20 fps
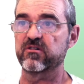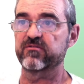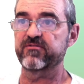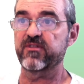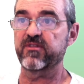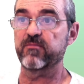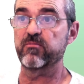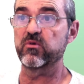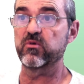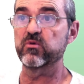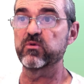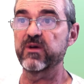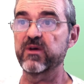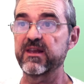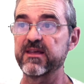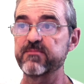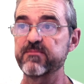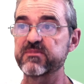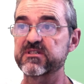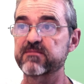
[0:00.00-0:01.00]
of the blue
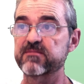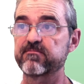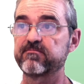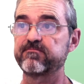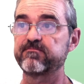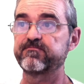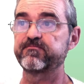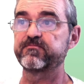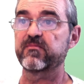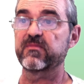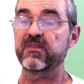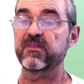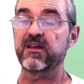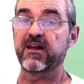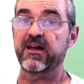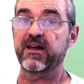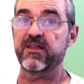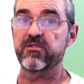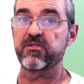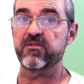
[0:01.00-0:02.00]
ellipse
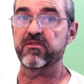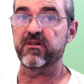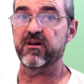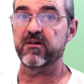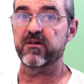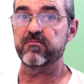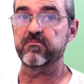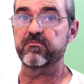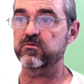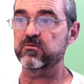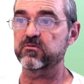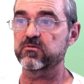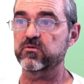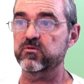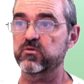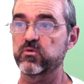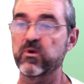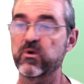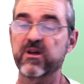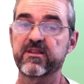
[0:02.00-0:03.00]
and the
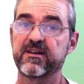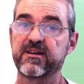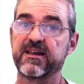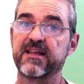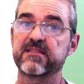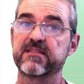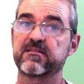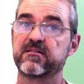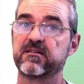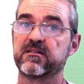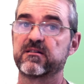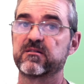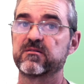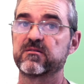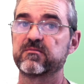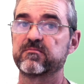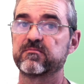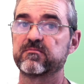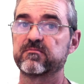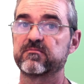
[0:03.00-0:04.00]

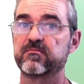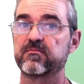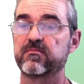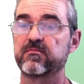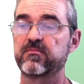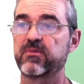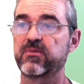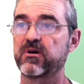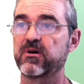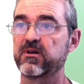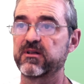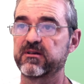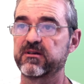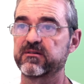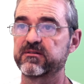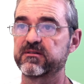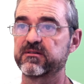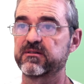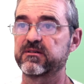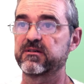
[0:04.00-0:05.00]
quadrilateral
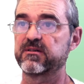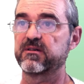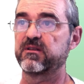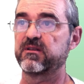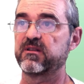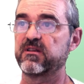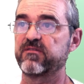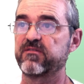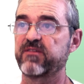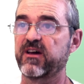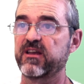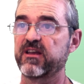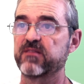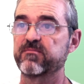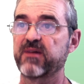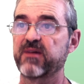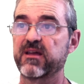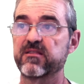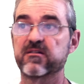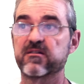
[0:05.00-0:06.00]
polygon
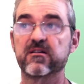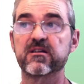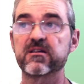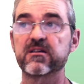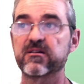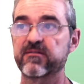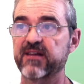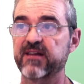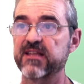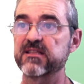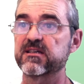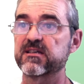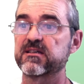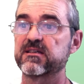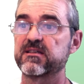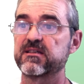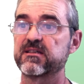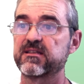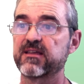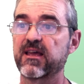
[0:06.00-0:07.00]
defined by the red,
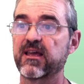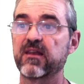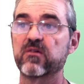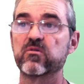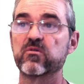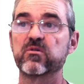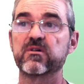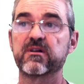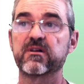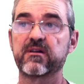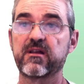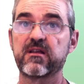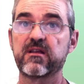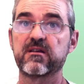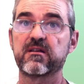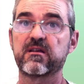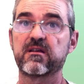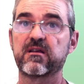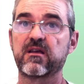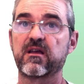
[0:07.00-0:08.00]
yellow,
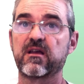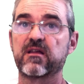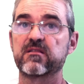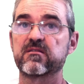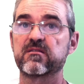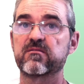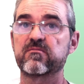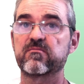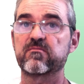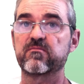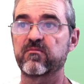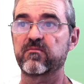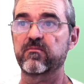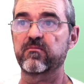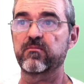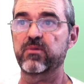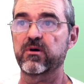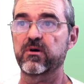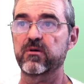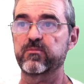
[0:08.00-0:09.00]
green, and
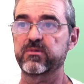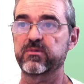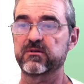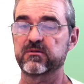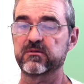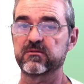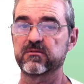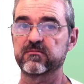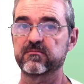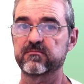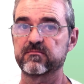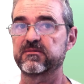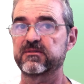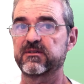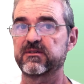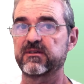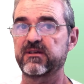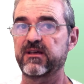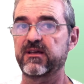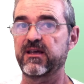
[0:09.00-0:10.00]
purple
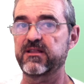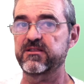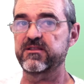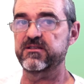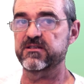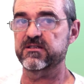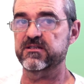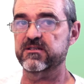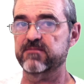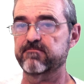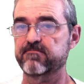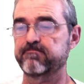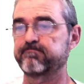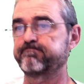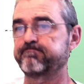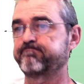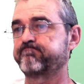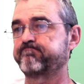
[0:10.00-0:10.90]
edges.